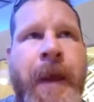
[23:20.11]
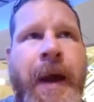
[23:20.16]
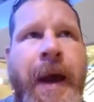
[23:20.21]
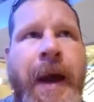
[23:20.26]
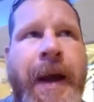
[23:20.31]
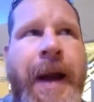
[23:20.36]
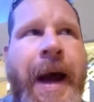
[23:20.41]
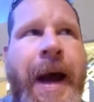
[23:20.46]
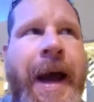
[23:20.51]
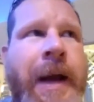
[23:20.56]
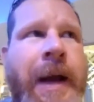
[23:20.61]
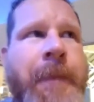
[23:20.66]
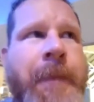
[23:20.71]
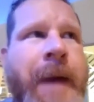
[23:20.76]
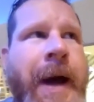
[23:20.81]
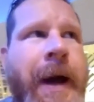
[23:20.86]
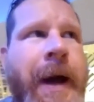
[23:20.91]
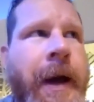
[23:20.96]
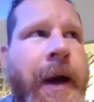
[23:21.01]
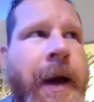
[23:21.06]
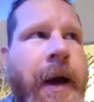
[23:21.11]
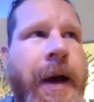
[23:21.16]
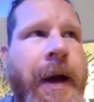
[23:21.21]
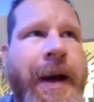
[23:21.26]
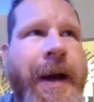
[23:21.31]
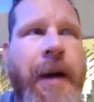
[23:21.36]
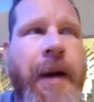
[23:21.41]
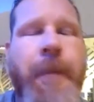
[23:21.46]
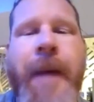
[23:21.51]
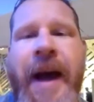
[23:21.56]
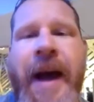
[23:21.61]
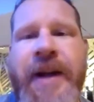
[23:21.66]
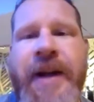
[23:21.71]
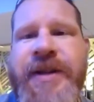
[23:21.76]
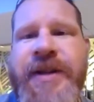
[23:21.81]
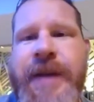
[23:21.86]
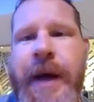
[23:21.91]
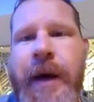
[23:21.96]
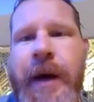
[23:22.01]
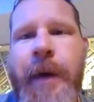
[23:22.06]
and I had my uh, I had a match
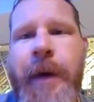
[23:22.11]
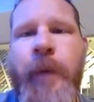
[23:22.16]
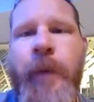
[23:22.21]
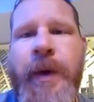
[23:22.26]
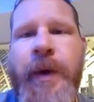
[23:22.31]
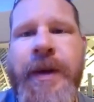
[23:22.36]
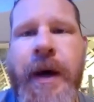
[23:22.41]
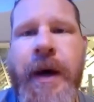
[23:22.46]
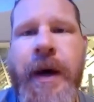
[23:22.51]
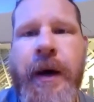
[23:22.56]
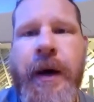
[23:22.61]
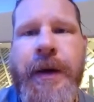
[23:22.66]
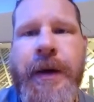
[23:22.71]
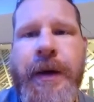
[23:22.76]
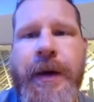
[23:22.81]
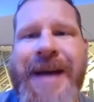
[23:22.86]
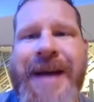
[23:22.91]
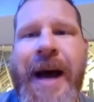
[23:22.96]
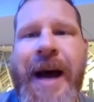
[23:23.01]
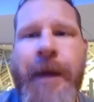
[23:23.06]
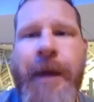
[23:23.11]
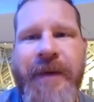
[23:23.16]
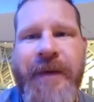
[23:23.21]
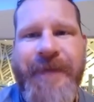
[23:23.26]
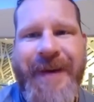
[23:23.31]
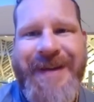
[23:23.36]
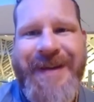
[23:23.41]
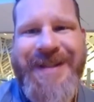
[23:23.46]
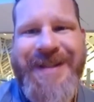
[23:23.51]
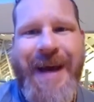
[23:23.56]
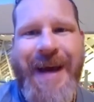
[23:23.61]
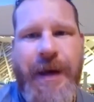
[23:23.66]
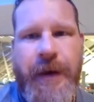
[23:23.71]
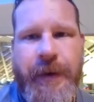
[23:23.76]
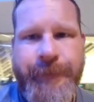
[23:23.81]
set up with uh, Tommy Vendetta,